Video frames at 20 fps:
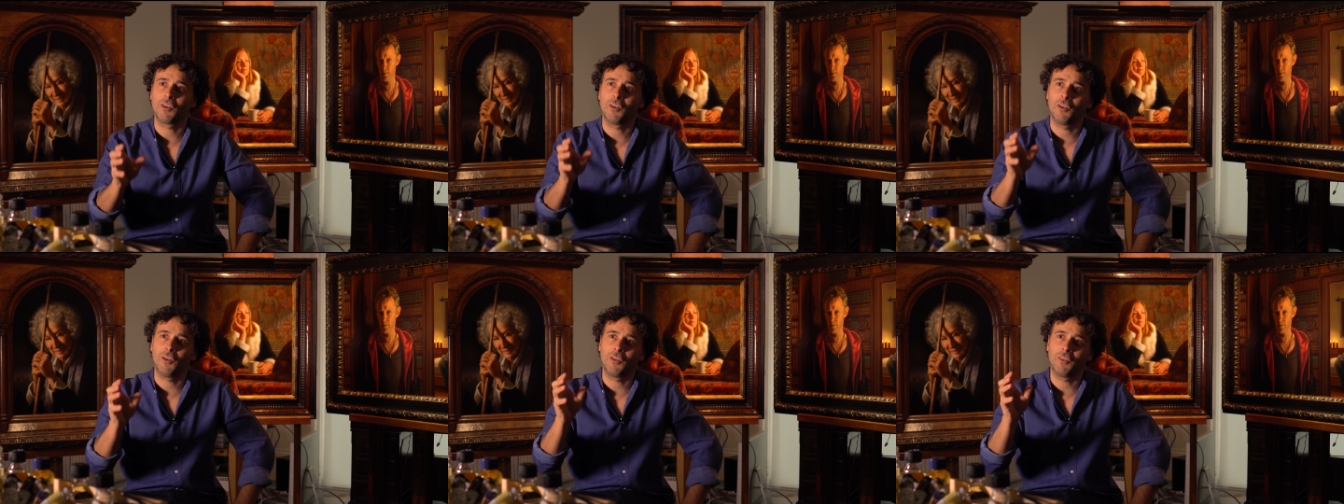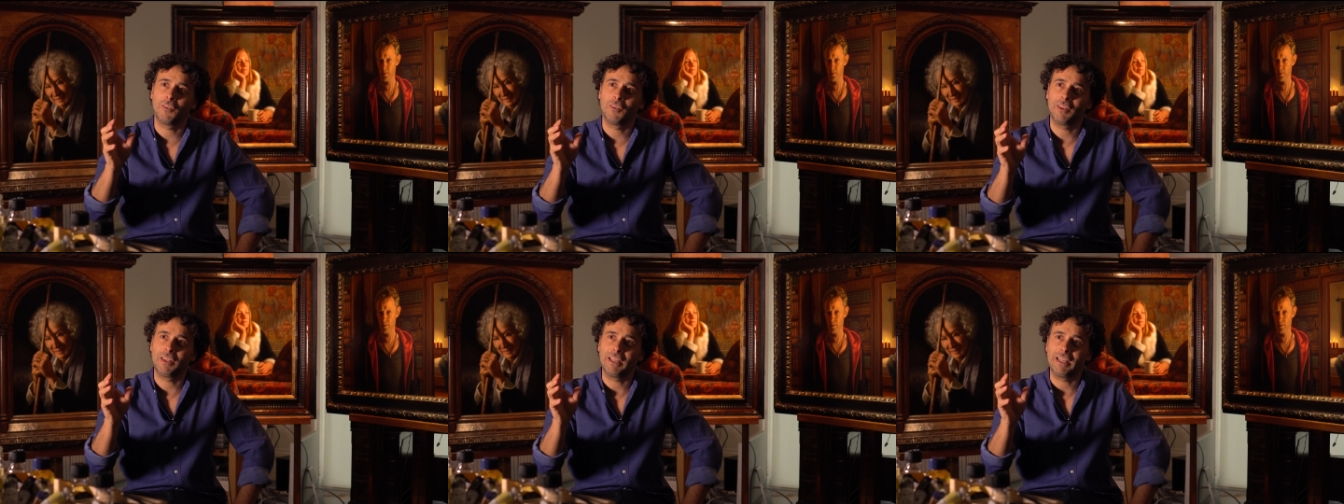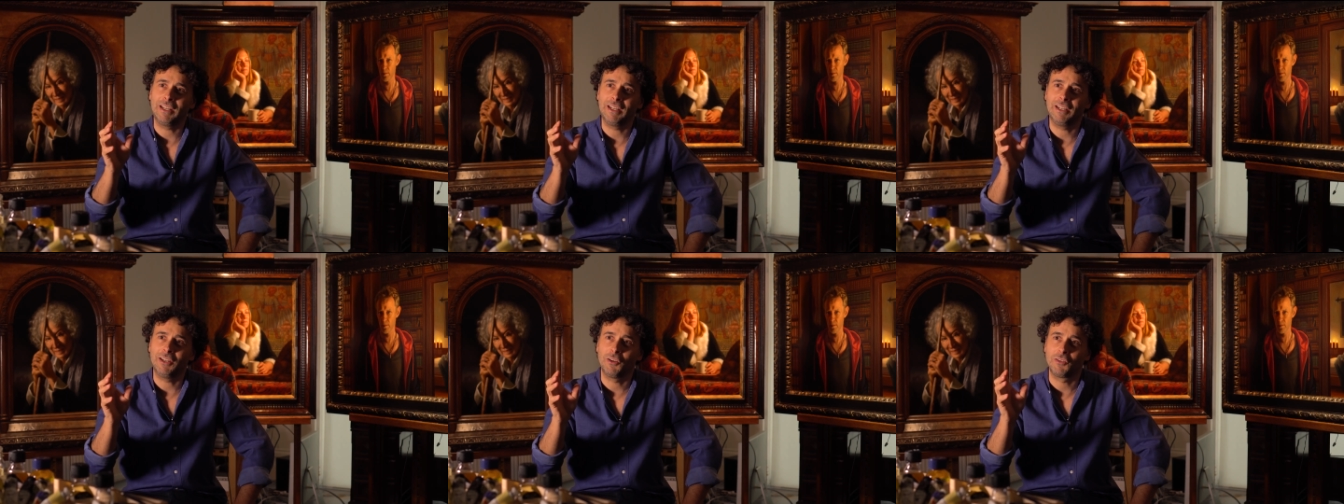on
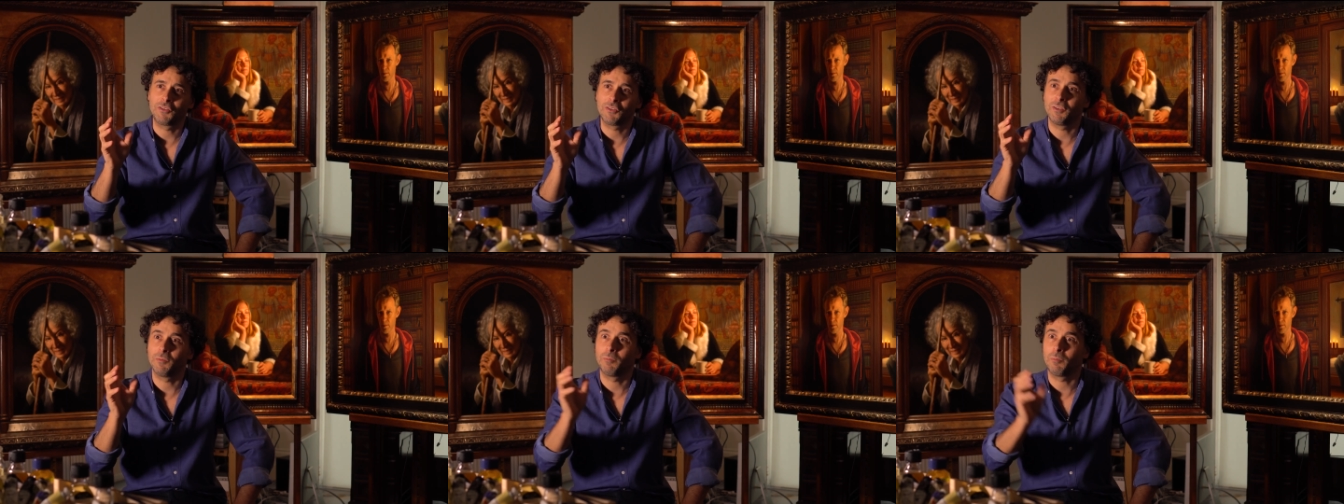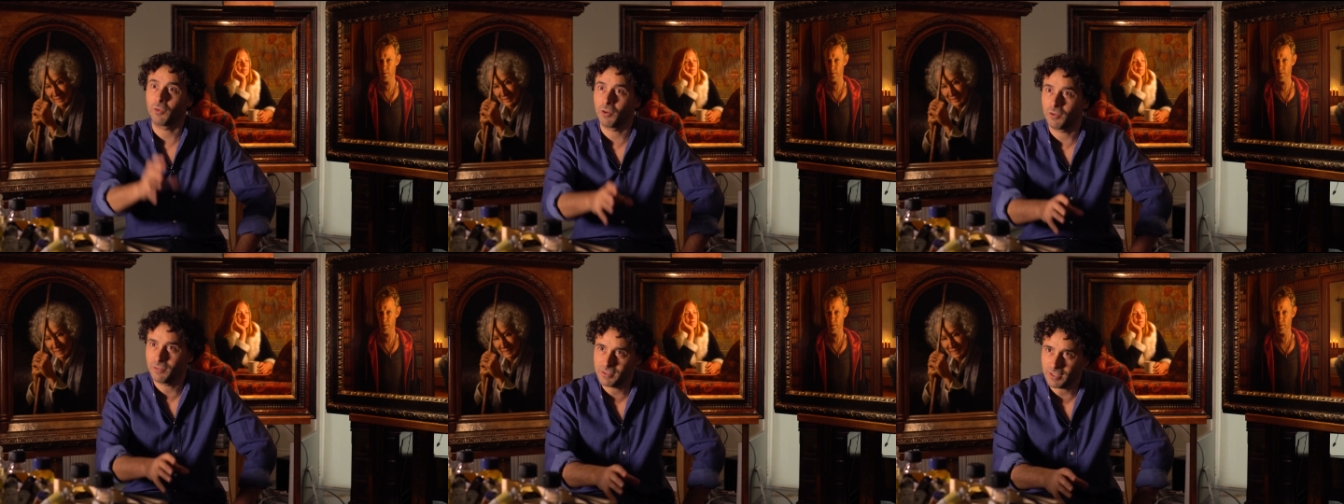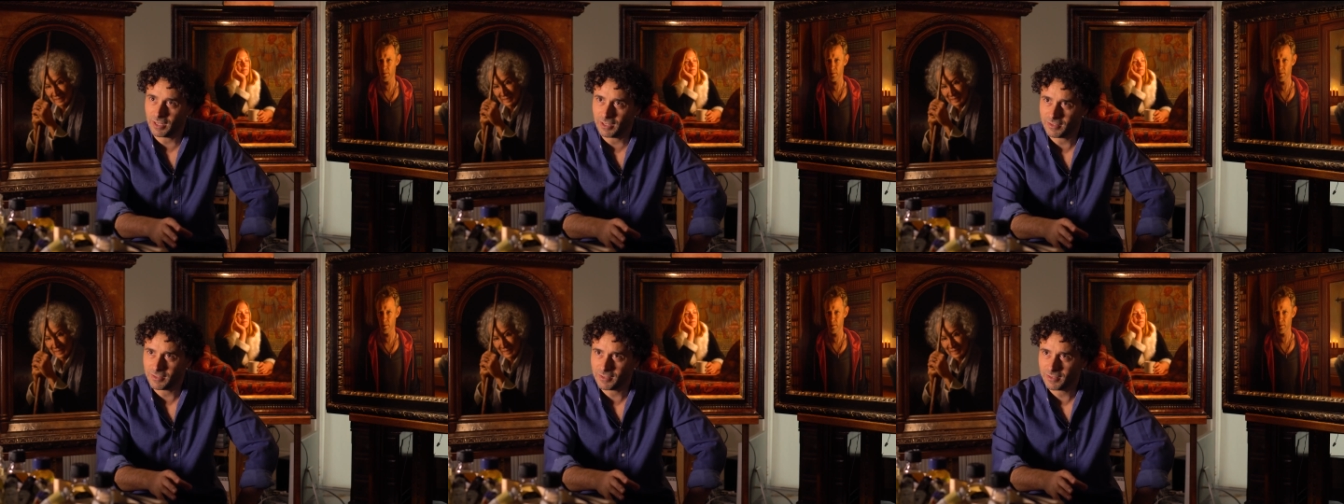the notion of
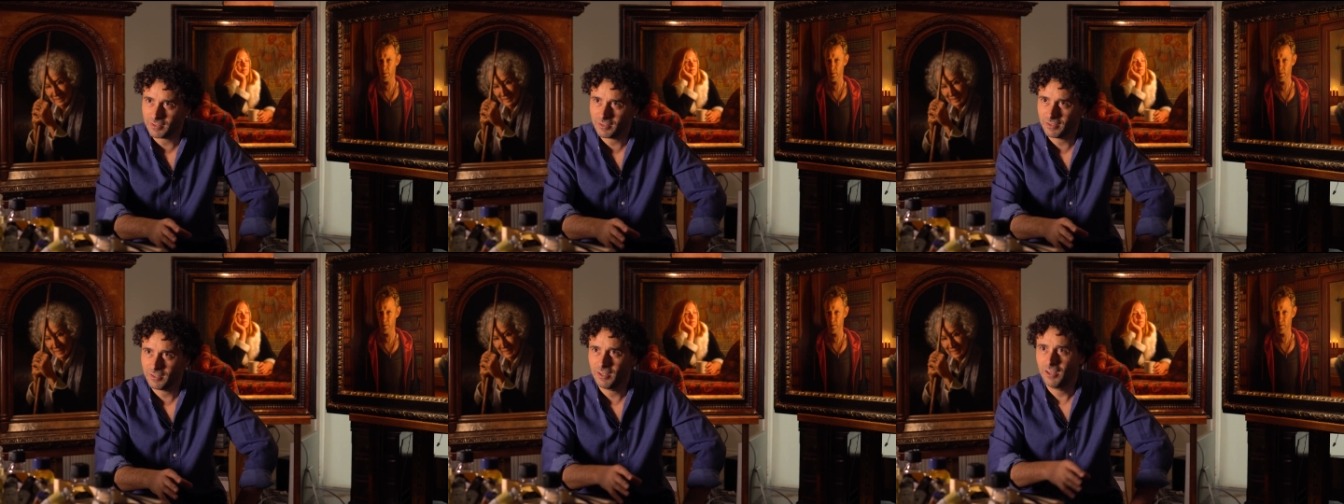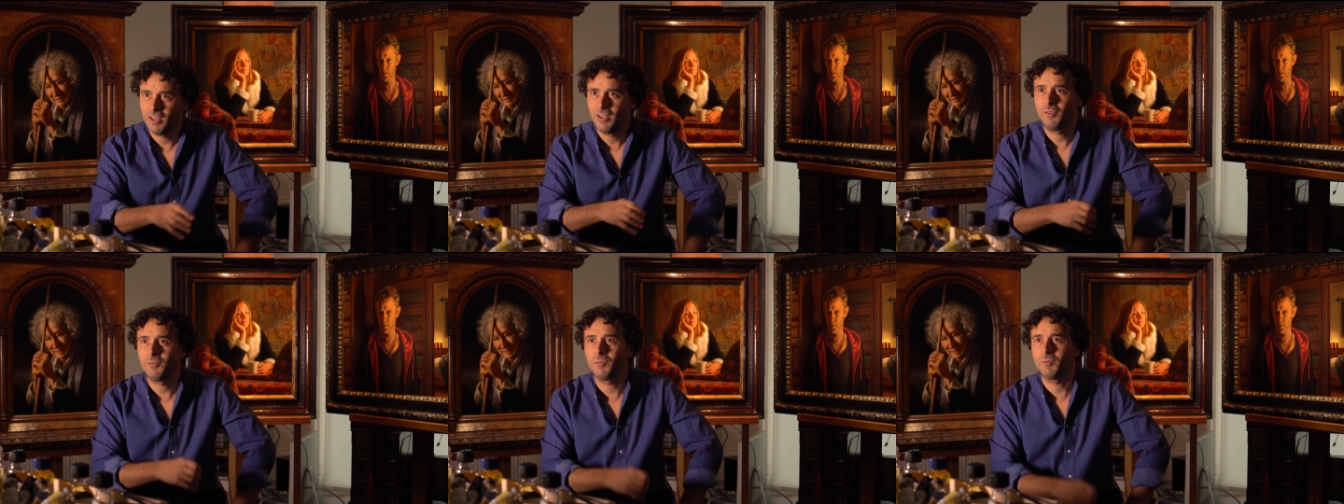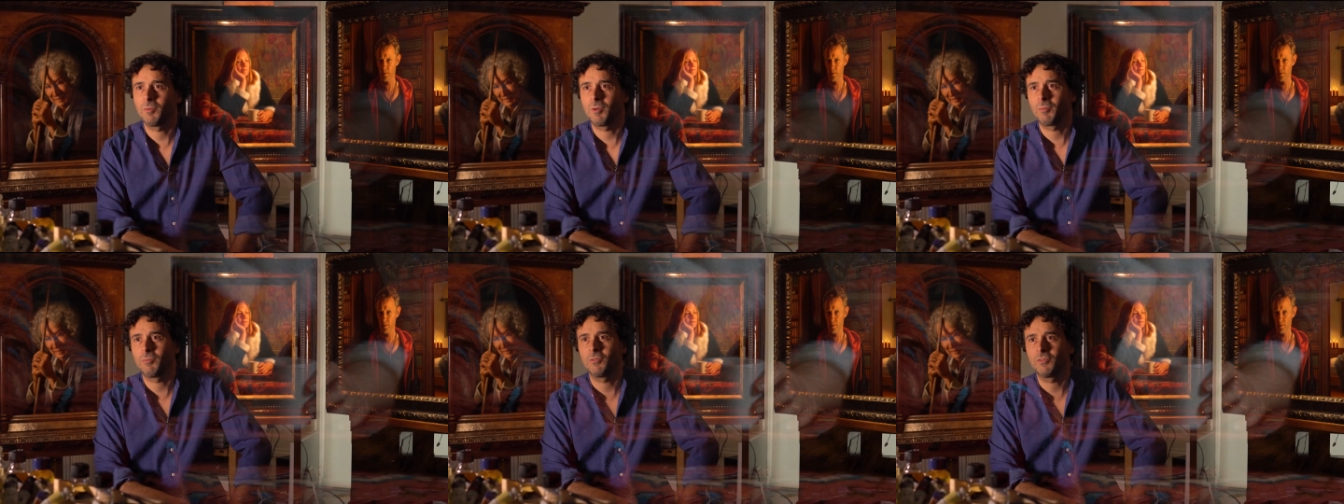process with
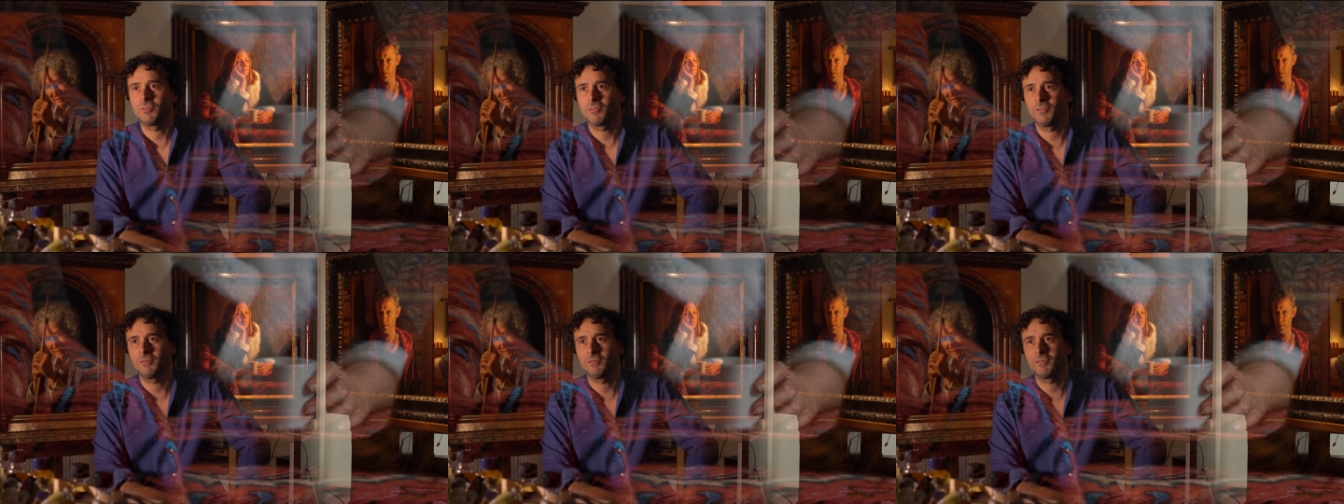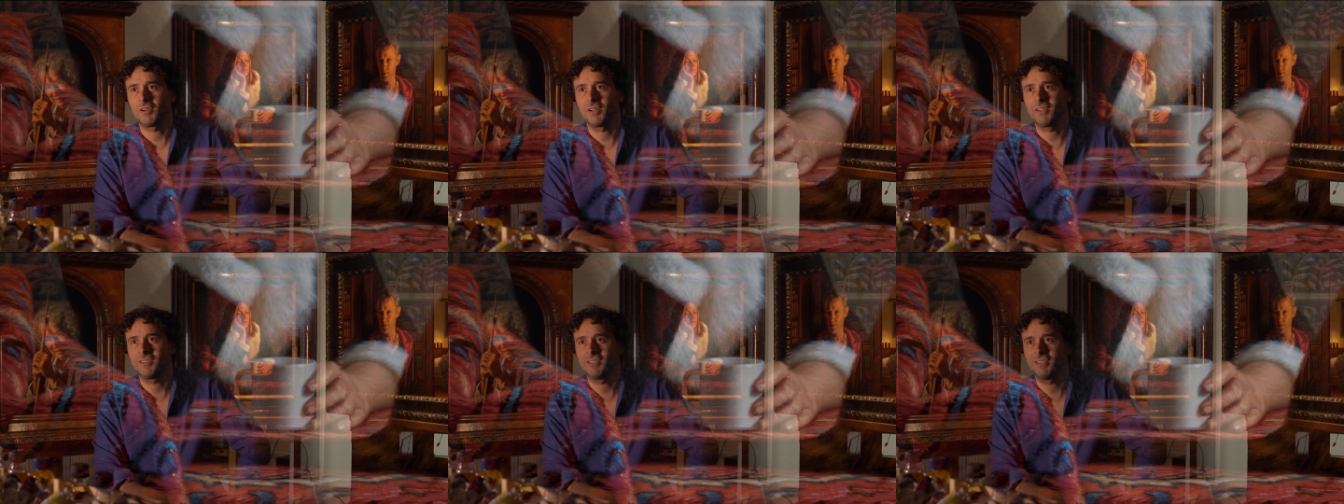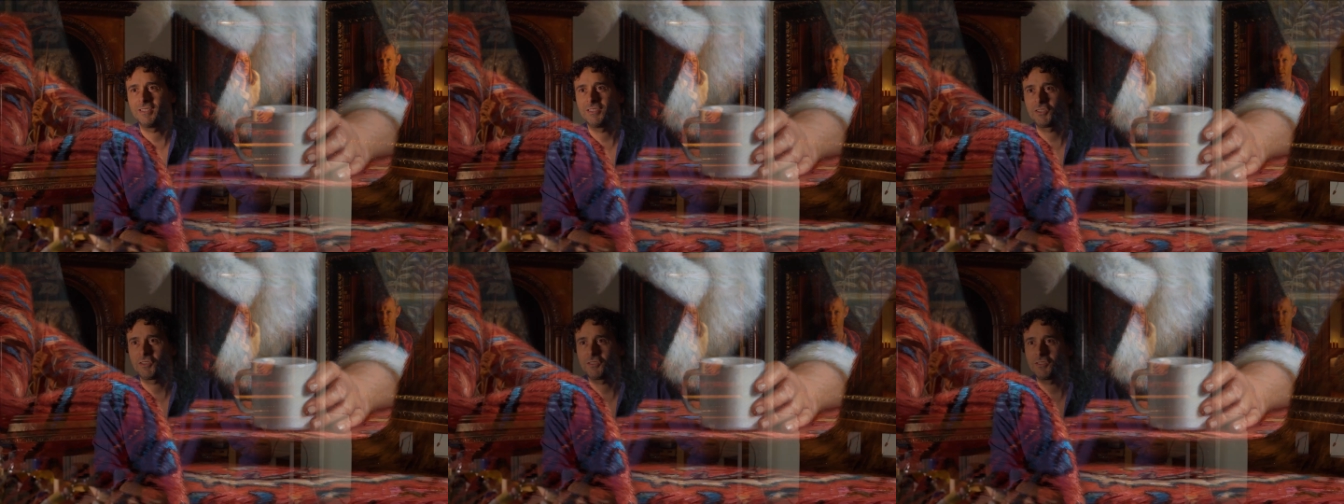my portrait of Tracy.
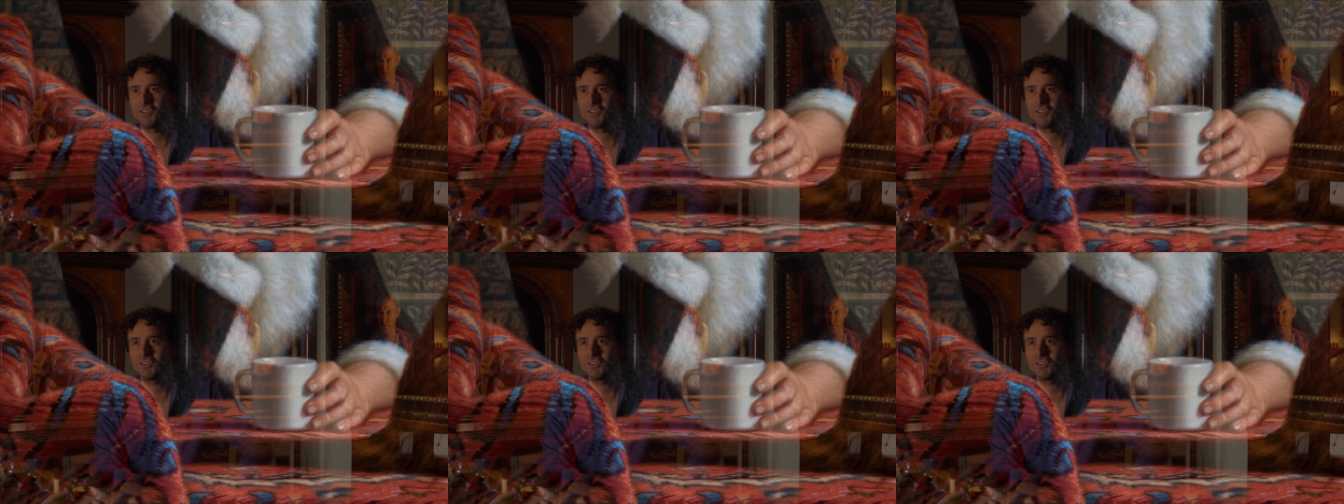So